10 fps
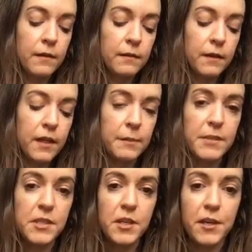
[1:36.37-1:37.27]
keep
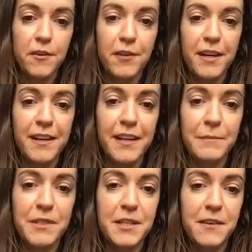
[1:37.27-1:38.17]
stirring, keep
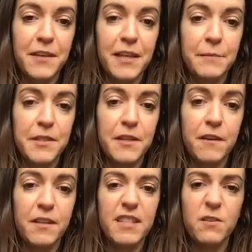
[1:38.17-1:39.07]
stirring, keep
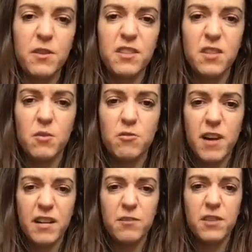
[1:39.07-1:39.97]
stirring. See all the salt
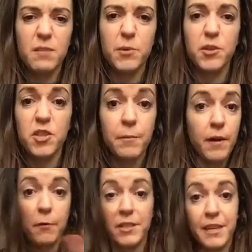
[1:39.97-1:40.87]
granules at the bottom?
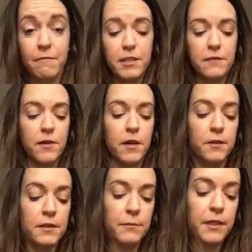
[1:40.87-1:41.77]
I want to get rid of
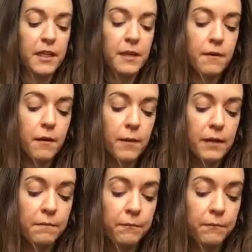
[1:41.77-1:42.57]
those. I'm going to keep going.